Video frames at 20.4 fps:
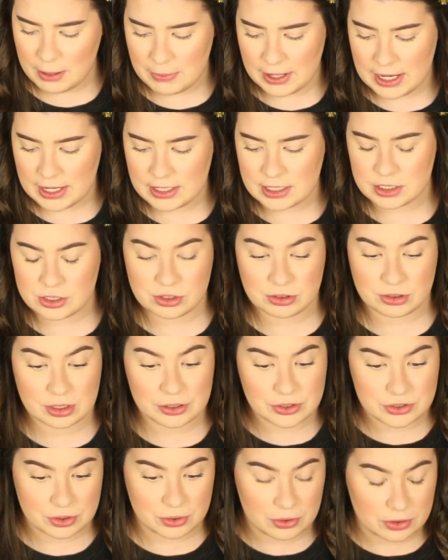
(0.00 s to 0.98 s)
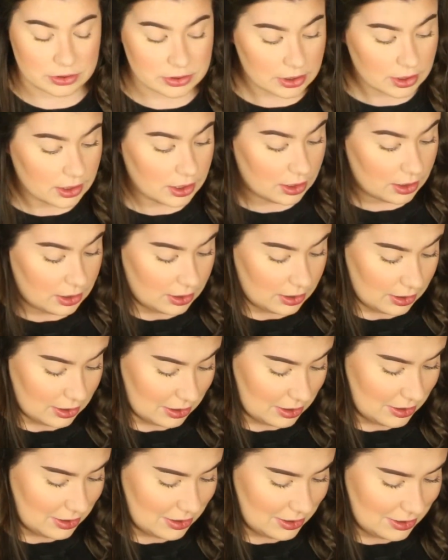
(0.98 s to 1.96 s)
82 years old.
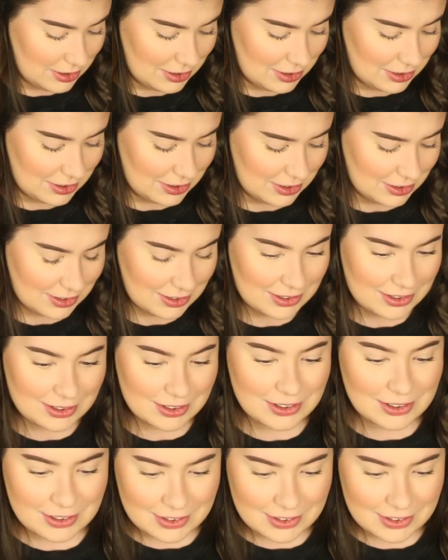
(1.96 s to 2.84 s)
all